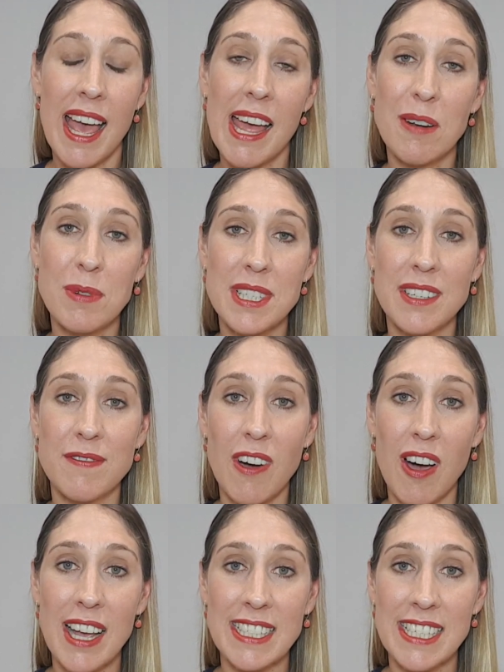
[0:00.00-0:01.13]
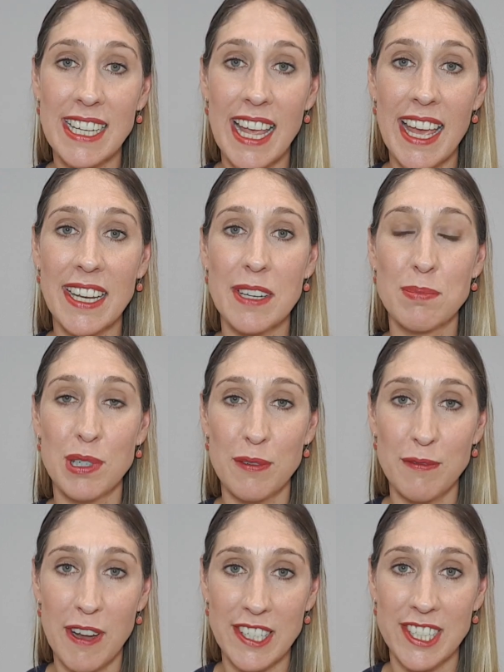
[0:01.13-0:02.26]
and was advised to get it
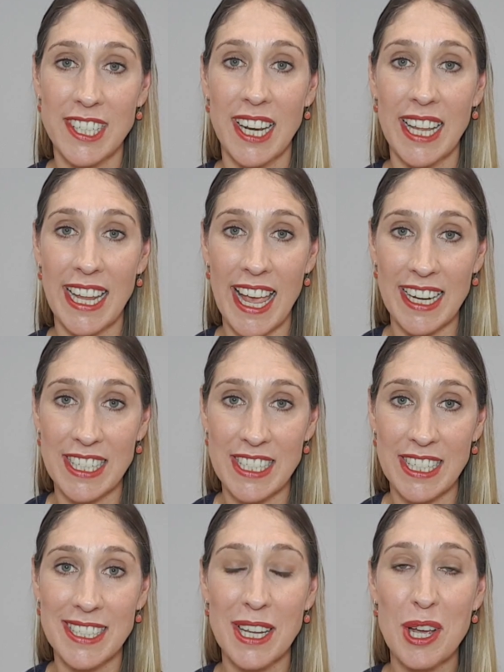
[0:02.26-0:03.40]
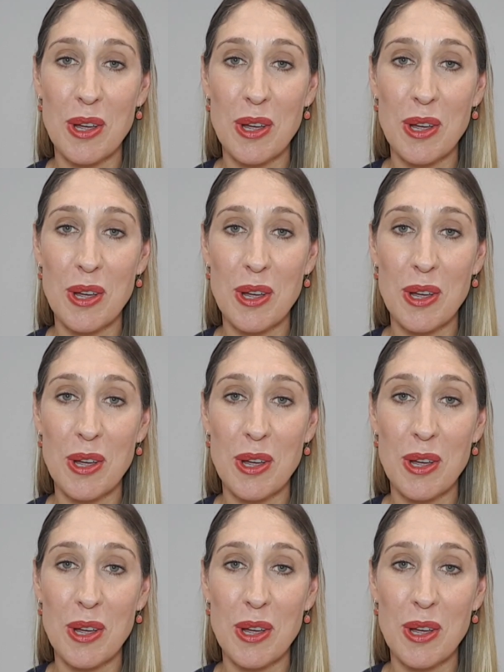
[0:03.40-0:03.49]
professionally edited,